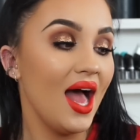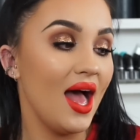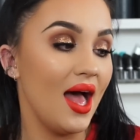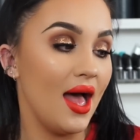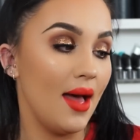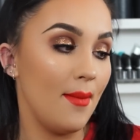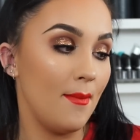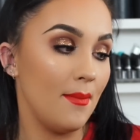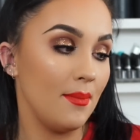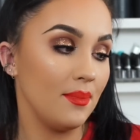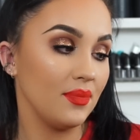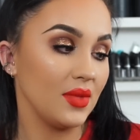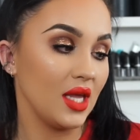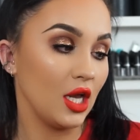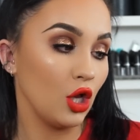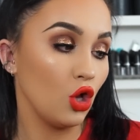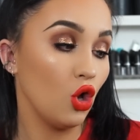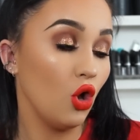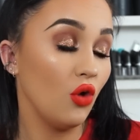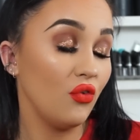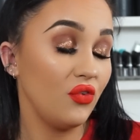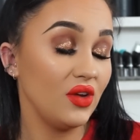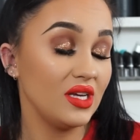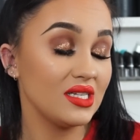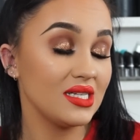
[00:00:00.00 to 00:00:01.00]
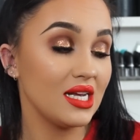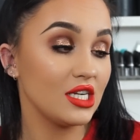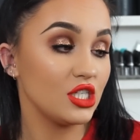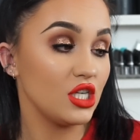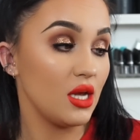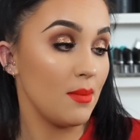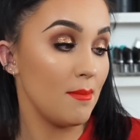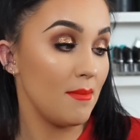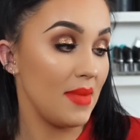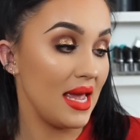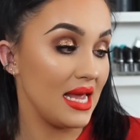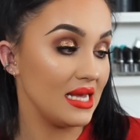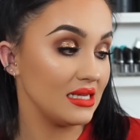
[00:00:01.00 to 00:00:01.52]
And coffee is
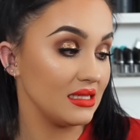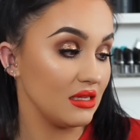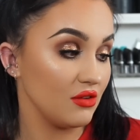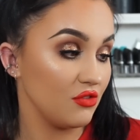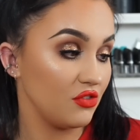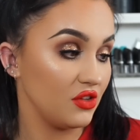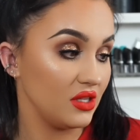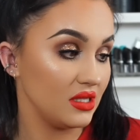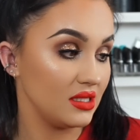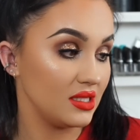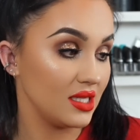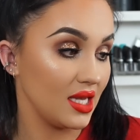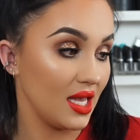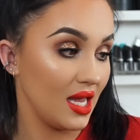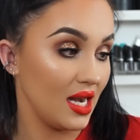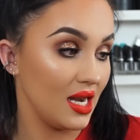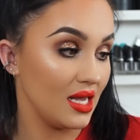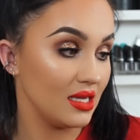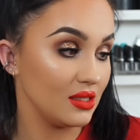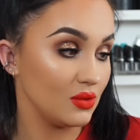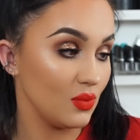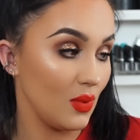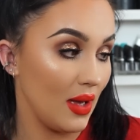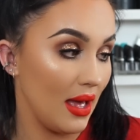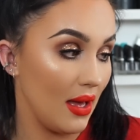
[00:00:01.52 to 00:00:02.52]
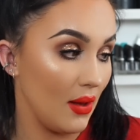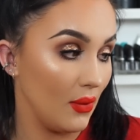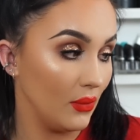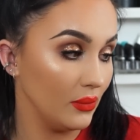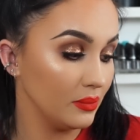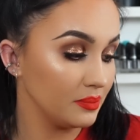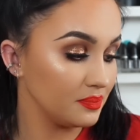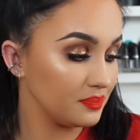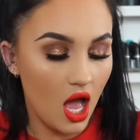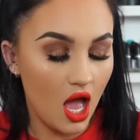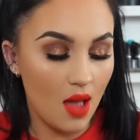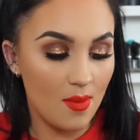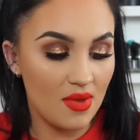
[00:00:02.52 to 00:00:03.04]
actually amazing for the skin as
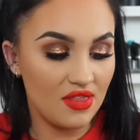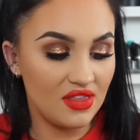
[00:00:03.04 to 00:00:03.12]
well.